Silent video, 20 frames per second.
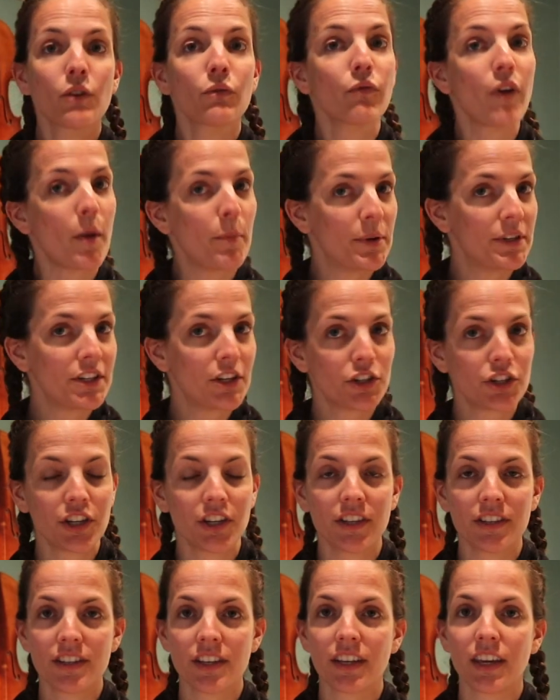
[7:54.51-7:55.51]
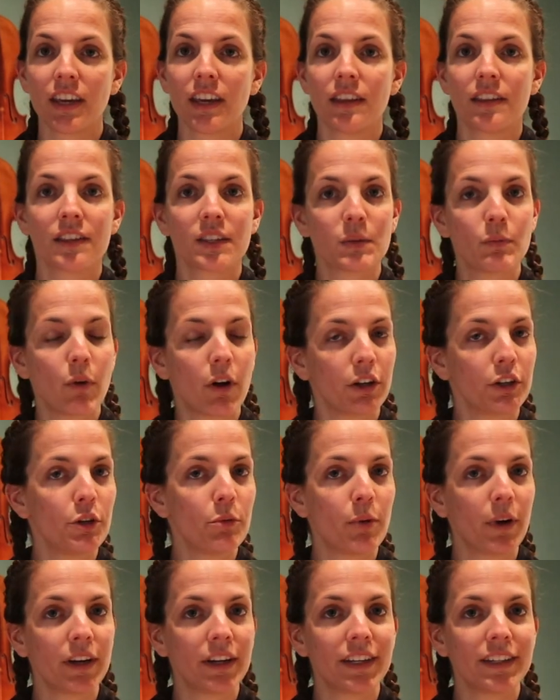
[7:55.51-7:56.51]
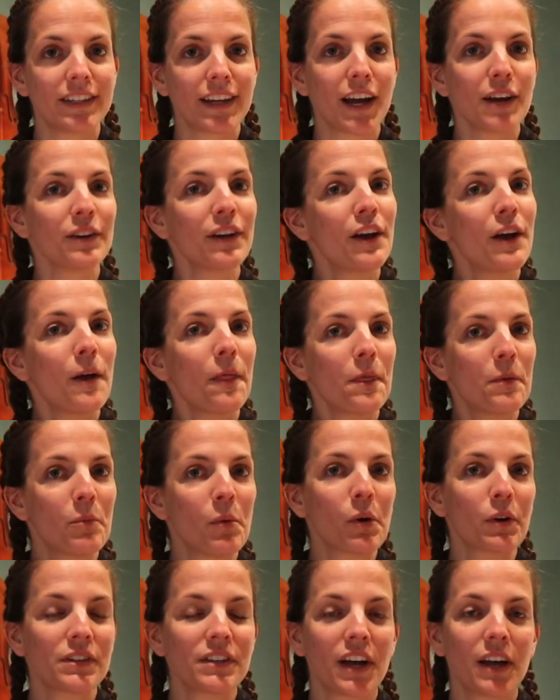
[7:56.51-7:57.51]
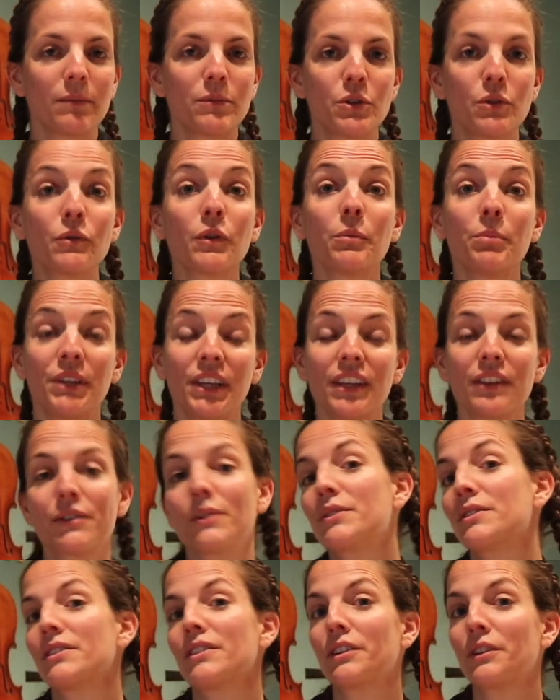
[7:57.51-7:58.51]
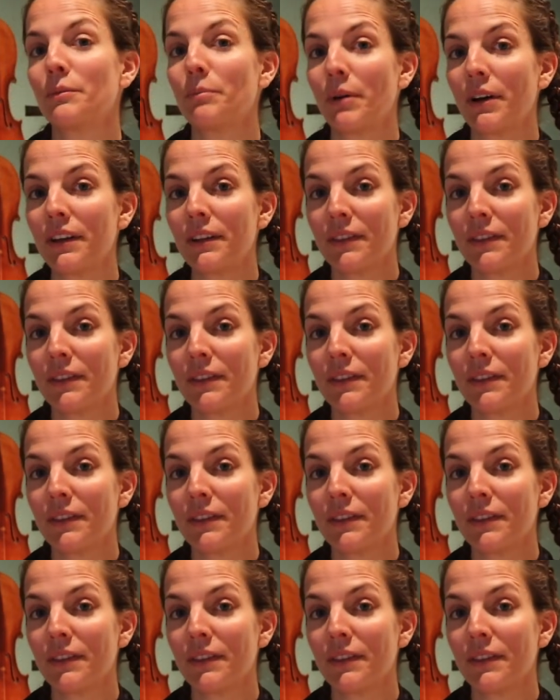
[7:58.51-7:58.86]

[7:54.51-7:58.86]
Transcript: Repetition is the key. The smaller you break it down, the more times you repeat those little